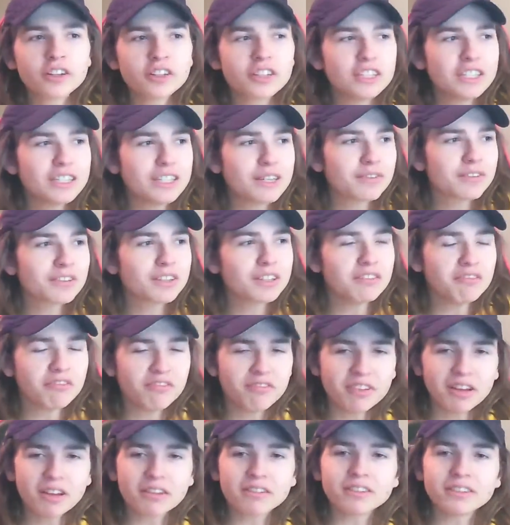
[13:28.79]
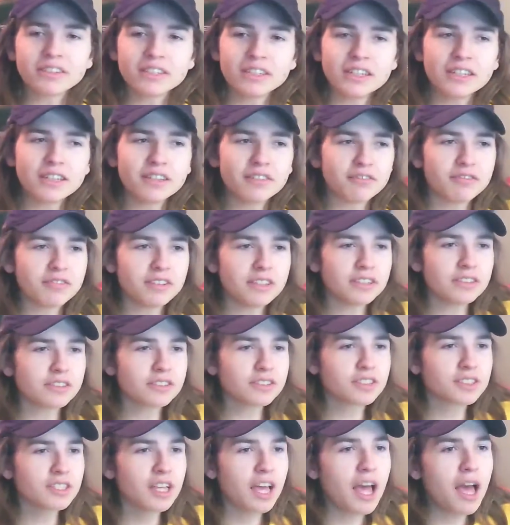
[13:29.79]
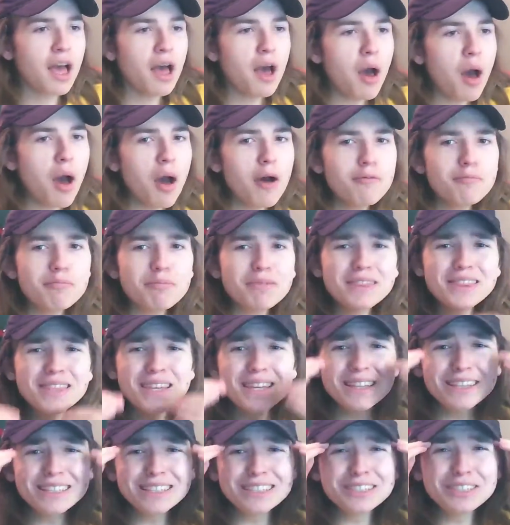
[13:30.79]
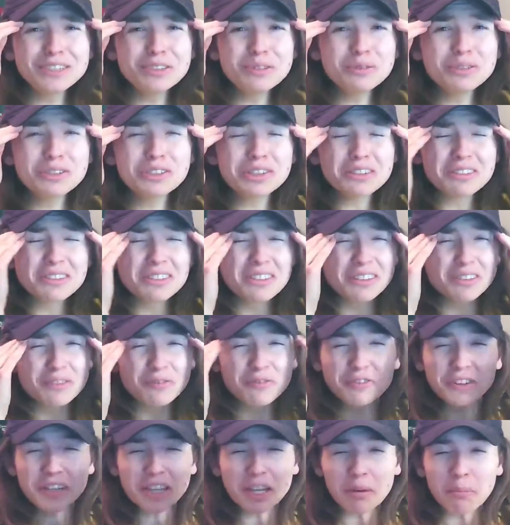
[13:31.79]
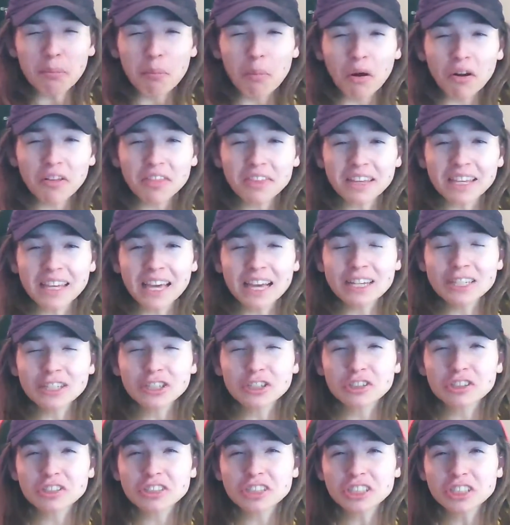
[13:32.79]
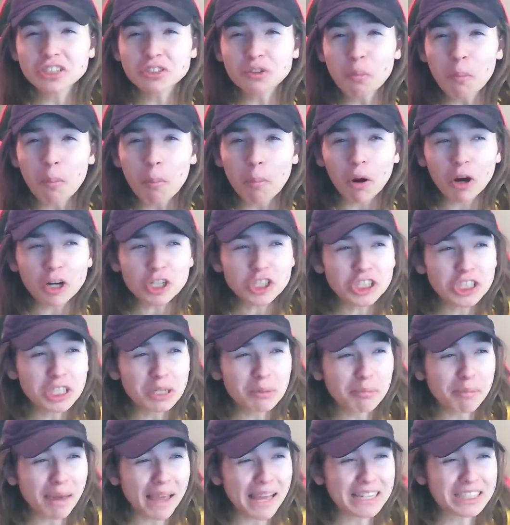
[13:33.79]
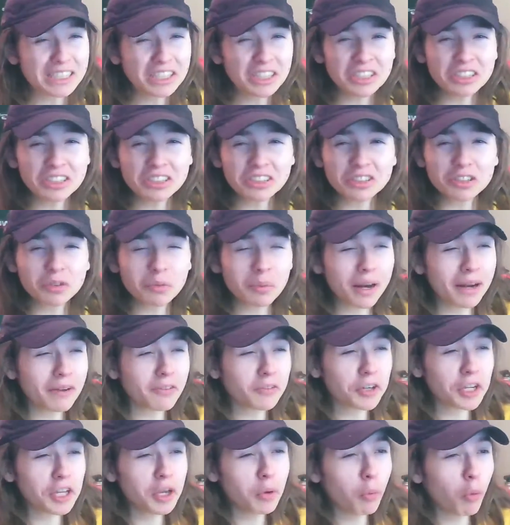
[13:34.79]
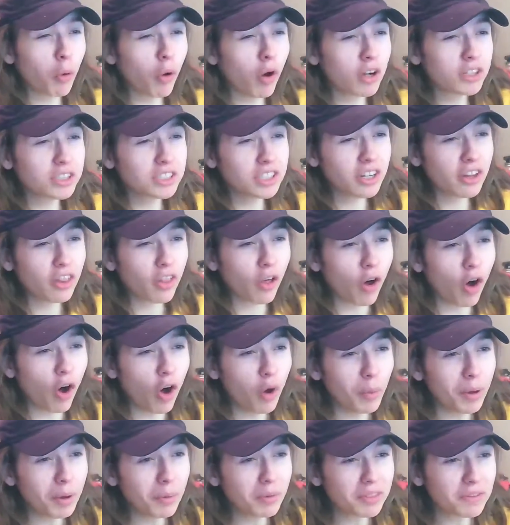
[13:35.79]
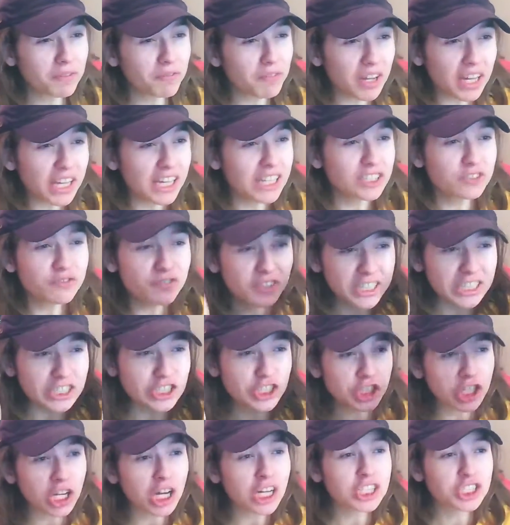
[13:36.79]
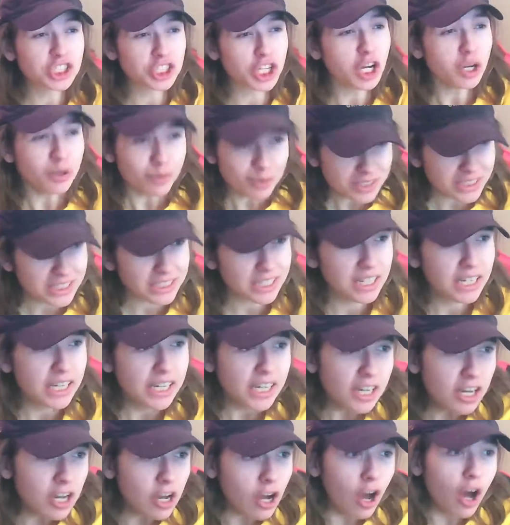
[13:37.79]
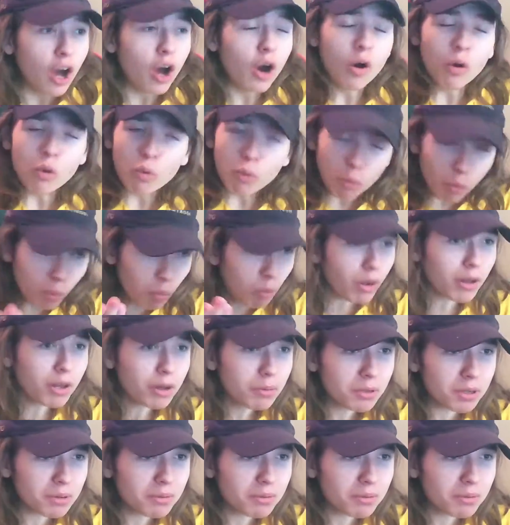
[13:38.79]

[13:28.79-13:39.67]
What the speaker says: You definitely felt it in the feels. But then the dude freaking Martha Kent turns into Martian Manhunter whenever he walks into the hallway. It's freaking John Jones. What?